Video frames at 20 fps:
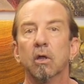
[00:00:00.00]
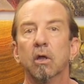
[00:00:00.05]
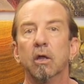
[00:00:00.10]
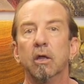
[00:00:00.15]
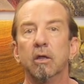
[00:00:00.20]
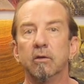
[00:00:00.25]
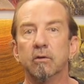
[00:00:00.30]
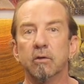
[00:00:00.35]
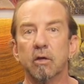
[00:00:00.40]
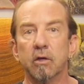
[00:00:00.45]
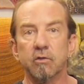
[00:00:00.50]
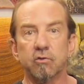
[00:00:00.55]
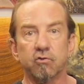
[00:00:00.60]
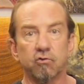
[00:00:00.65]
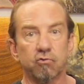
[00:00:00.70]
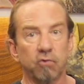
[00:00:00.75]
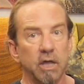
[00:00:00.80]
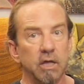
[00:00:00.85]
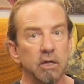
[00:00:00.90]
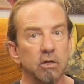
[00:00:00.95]
It does
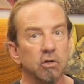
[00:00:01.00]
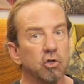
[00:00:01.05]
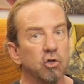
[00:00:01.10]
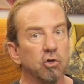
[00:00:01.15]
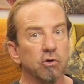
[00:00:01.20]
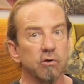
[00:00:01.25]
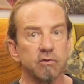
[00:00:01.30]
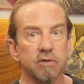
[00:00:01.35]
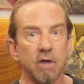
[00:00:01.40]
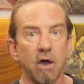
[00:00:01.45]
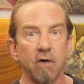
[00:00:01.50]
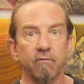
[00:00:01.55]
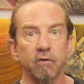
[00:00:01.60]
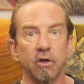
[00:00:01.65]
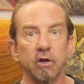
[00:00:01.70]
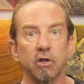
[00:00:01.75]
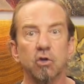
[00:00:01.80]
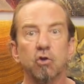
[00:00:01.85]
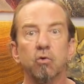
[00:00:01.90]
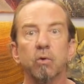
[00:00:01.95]
great, cures out
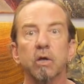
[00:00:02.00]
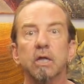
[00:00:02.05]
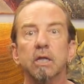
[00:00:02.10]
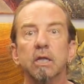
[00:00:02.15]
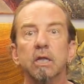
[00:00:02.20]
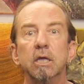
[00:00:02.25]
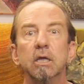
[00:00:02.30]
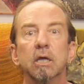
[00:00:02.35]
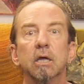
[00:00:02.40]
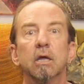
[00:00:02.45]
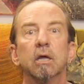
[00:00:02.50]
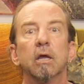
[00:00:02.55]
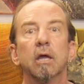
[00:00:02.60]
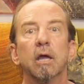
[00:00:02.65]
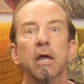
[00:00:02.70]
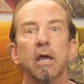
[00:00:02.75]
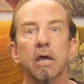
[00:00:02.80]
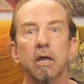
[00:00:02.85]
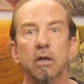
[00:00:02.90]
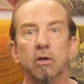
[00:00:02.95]
very quickly,
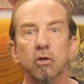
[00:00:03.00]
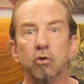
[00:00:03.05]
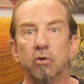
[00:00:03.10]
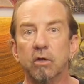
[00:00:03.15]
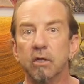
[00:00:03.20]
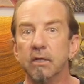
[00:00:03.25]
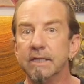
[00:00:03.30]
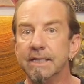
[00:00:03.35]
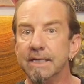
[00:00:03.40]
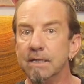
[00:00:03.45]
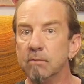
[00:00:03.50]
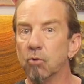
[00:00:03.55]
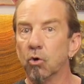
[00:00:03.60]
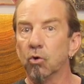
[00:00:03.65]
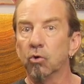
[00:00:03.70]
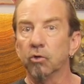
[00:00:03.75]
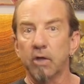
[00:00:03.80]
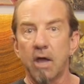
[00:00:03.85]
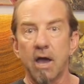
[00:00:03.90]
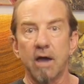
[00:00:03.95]
and you can
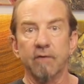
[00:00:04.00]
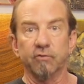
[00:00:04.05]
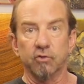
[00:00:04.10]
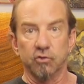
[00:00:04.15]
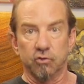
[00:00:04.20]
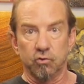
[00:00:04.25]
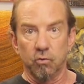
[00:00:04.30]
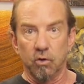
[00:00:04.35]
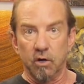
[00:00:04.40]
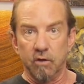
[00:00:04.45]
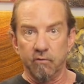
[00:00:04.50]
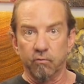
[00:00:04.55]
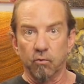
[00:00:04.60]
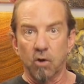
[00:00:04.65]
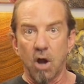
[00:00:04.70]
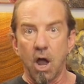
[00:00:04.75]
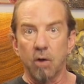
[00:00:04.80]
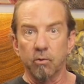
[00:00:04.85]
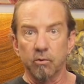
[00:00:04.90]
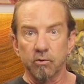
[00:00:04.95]
demold after
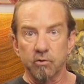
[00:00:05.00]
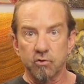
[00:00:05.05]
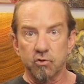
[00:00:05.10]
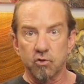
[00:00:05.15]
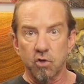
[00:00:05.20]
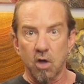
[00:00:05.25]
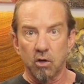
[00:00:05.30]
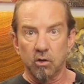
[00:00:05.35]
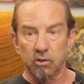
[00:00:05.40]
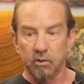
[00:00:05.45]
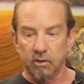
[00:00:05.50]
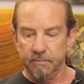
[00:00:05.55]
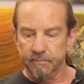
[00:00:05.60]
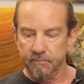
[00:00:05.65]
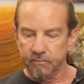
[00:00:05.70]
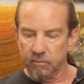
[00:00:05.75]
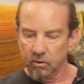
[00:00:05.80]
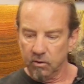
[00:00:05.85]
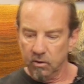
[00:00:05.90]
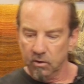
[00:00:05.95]
24 hours generally.
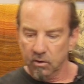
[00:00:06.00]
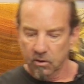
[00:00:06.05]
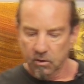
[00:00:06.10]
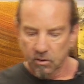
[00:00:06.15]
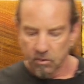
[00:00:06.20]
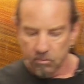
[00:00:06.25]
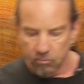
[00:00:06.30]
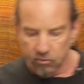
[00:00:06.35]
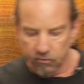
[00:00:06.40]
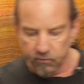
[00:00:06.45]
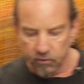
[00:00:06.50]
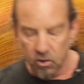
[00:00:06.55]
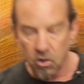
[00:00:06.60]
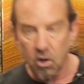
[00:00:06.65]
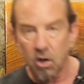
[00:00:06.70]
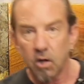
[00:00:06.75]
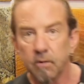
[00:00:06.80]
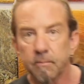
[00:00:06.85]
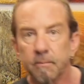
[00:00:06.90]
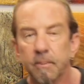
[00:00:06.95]
Moving
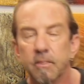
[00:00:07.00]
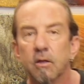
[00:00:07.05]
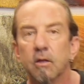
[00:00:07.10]
on.